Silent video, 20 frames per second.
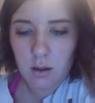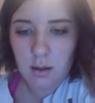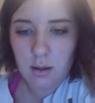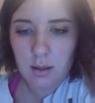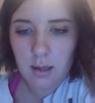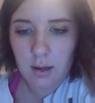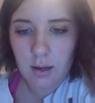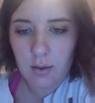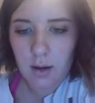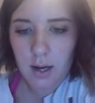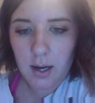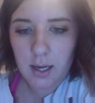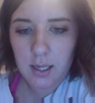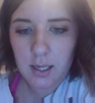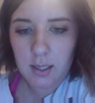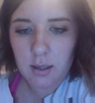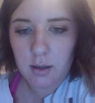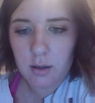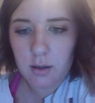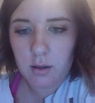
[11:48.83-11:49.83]
Now I
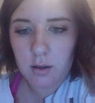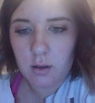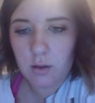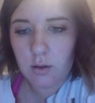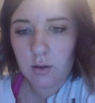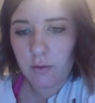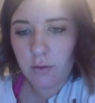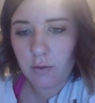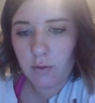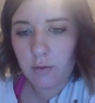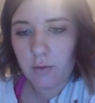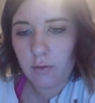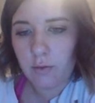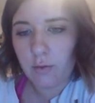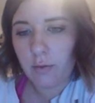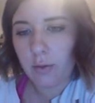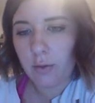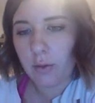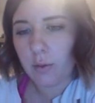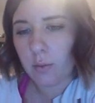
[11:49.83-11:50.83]
know
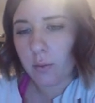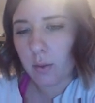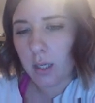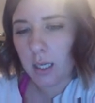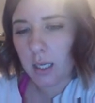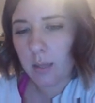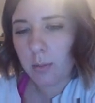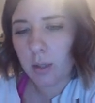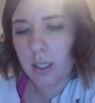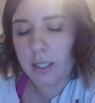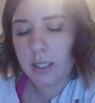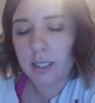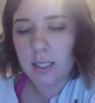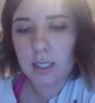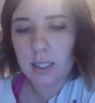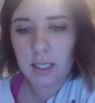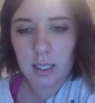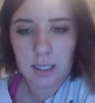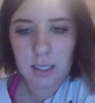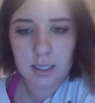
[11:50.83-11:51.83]
3 plus
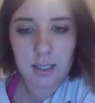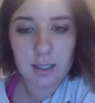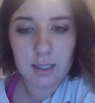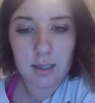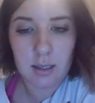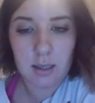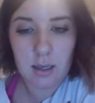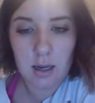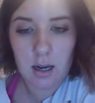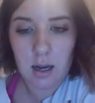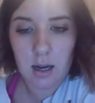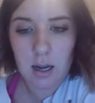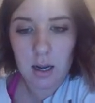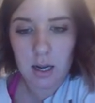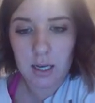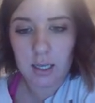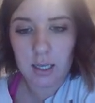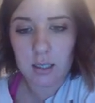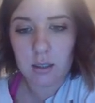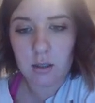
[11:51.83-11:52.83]
6 is
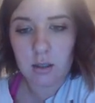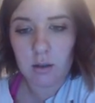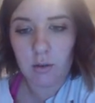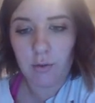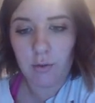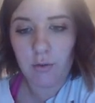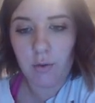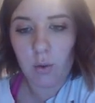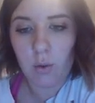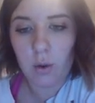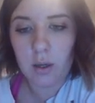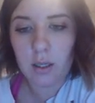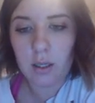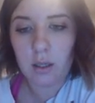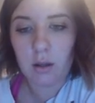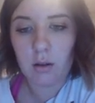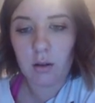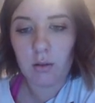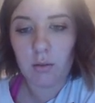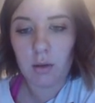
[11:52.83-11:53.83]
9, so
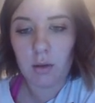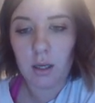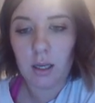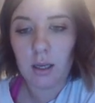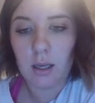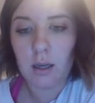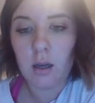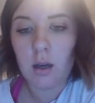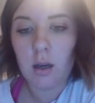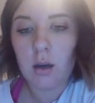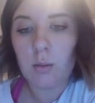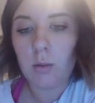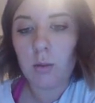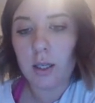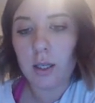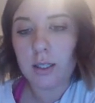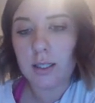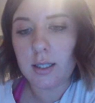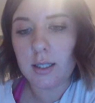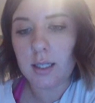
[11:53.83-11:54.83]
43
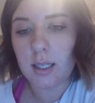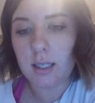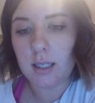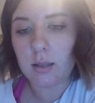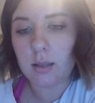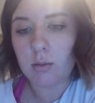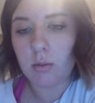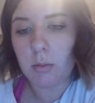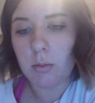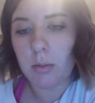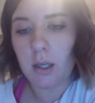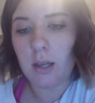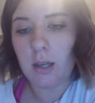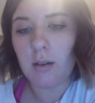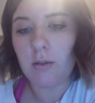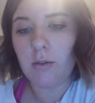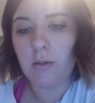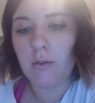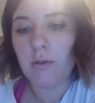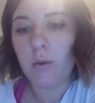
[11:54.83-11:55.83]
plus 6 would
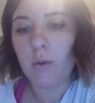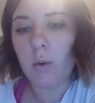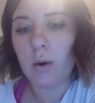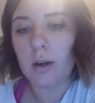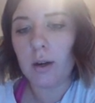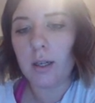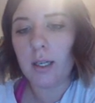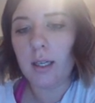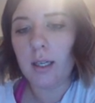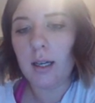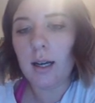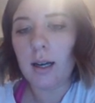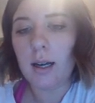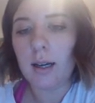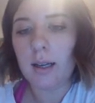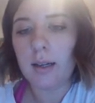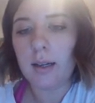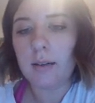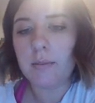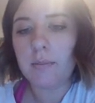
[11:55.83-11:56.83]
be 49.
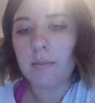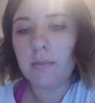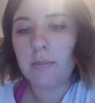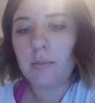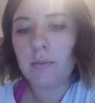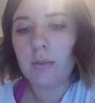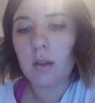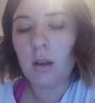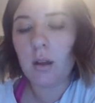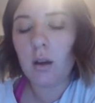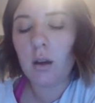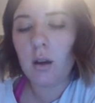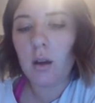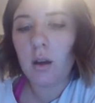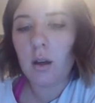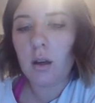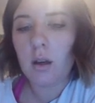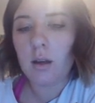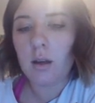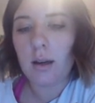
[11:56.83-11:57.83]

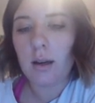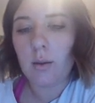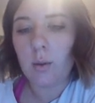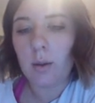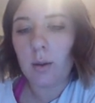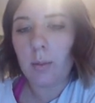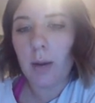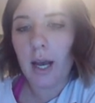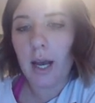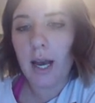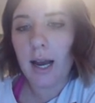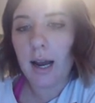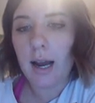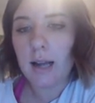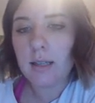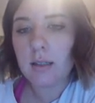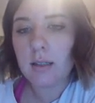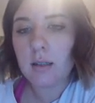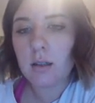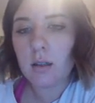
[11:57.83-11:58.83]
Now we
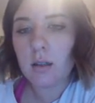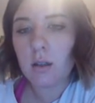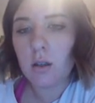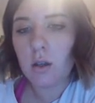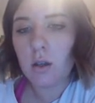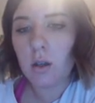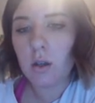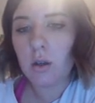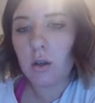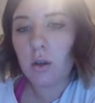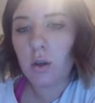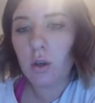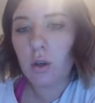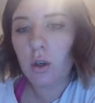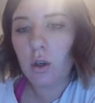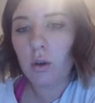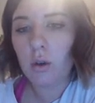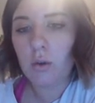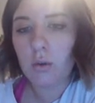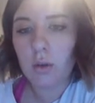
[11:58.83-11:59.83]
passed
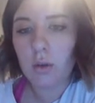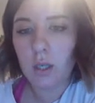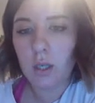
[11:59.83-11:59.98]
noon